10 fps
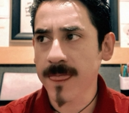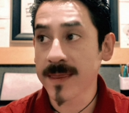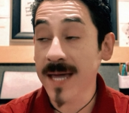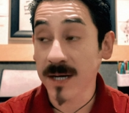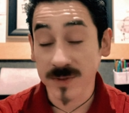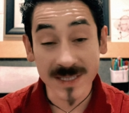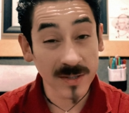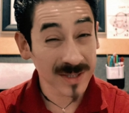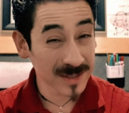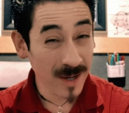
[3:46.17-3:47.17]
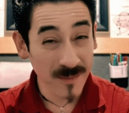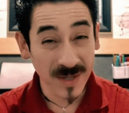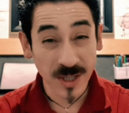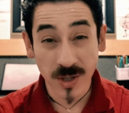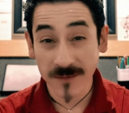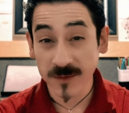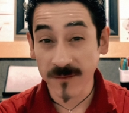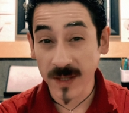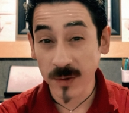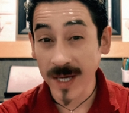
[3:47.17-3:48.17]
now, this does not mean you have to
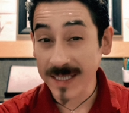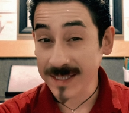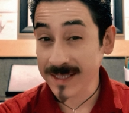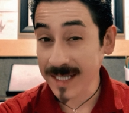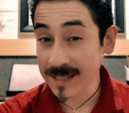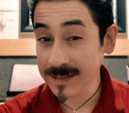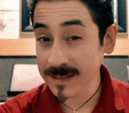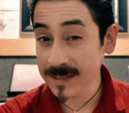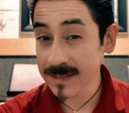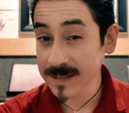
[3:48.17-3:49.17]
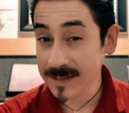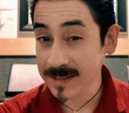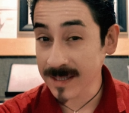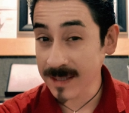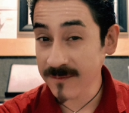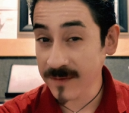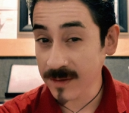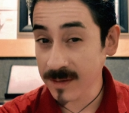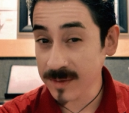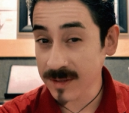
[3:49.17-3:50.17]
follow exactly the same finger
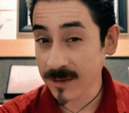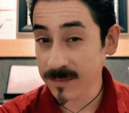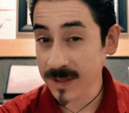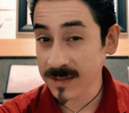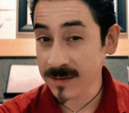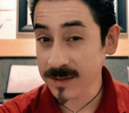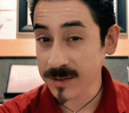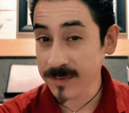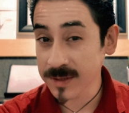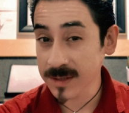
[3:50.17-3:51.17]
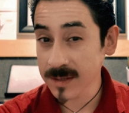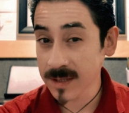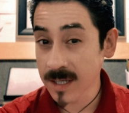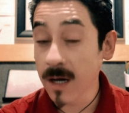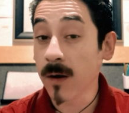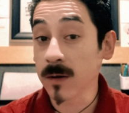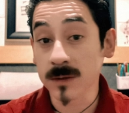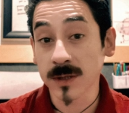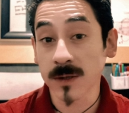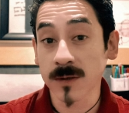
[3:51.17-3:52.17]
numbers that are placed on the sheet music,
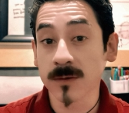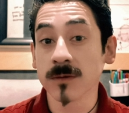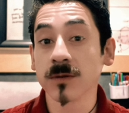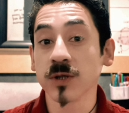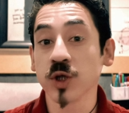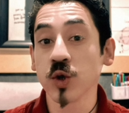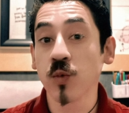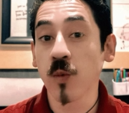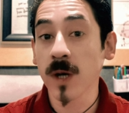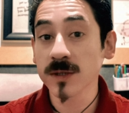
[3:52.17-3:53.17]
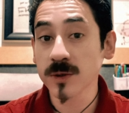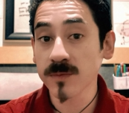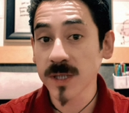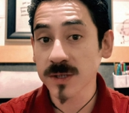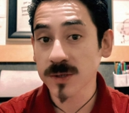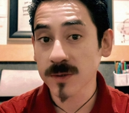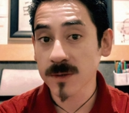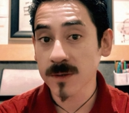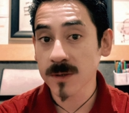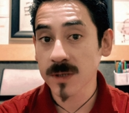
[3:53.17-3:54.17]
although you want to make
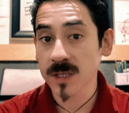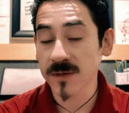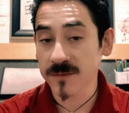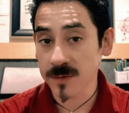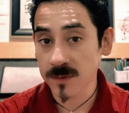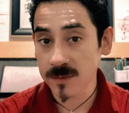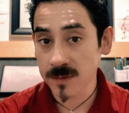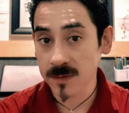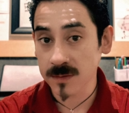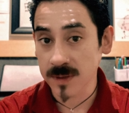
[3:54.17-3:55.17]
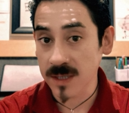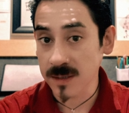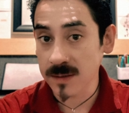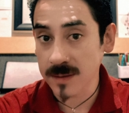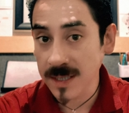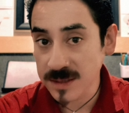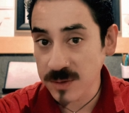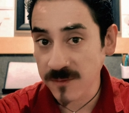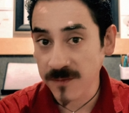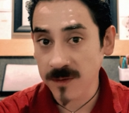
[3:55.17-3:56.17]
sure if that's
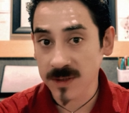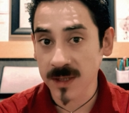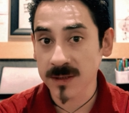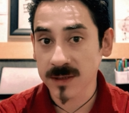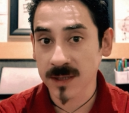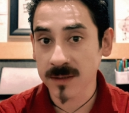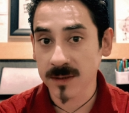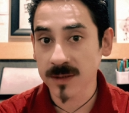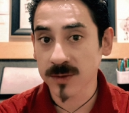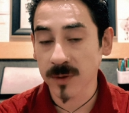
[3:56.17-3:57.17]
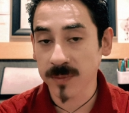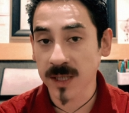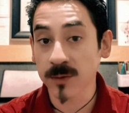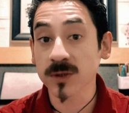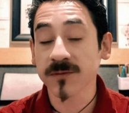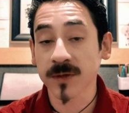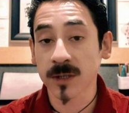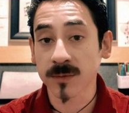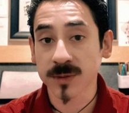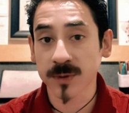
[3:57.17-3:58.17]
your first instinct is to apply those finger
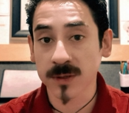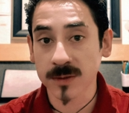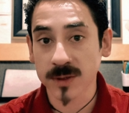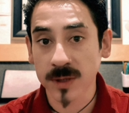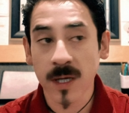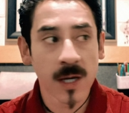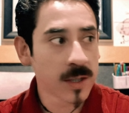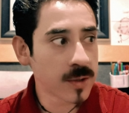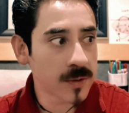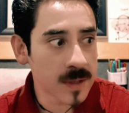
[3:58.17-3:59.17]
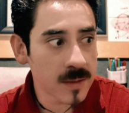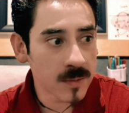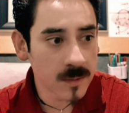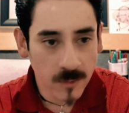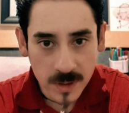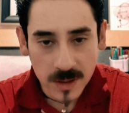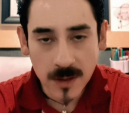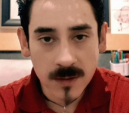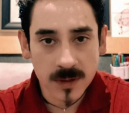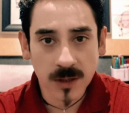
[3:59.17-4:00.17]
numbers, because you don't really
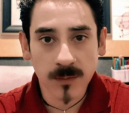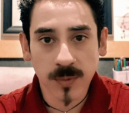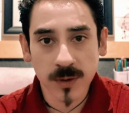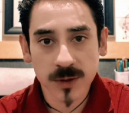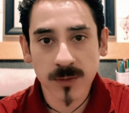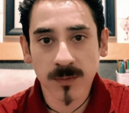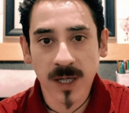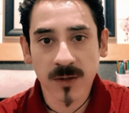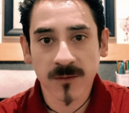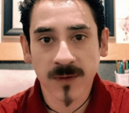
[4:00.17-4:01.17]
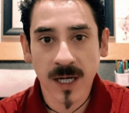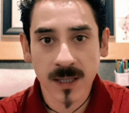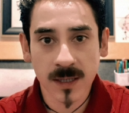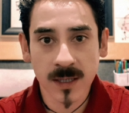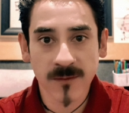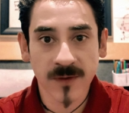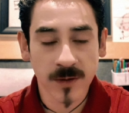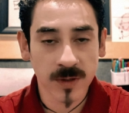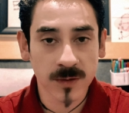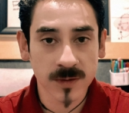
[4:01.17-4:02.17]
know. The composer might have had a
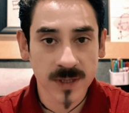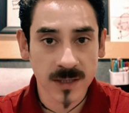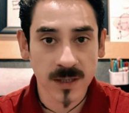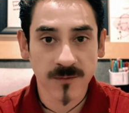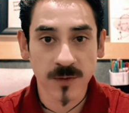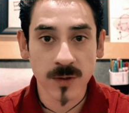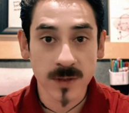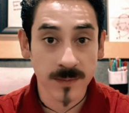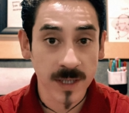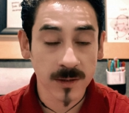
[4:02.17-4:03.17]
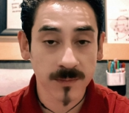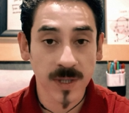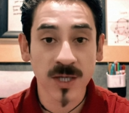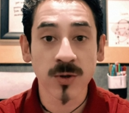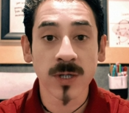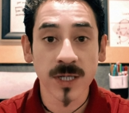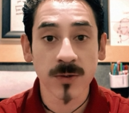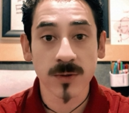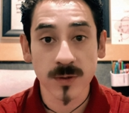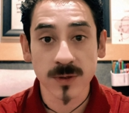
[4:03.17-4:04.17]
very good technique for you to develop, and you need
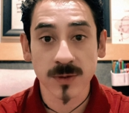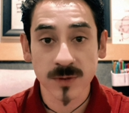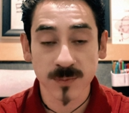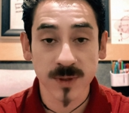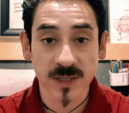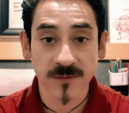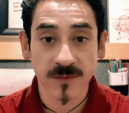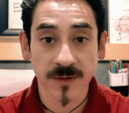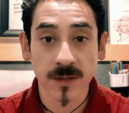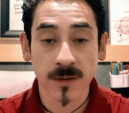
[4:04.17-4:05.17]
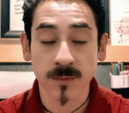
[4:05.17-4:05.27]
to use those specific finger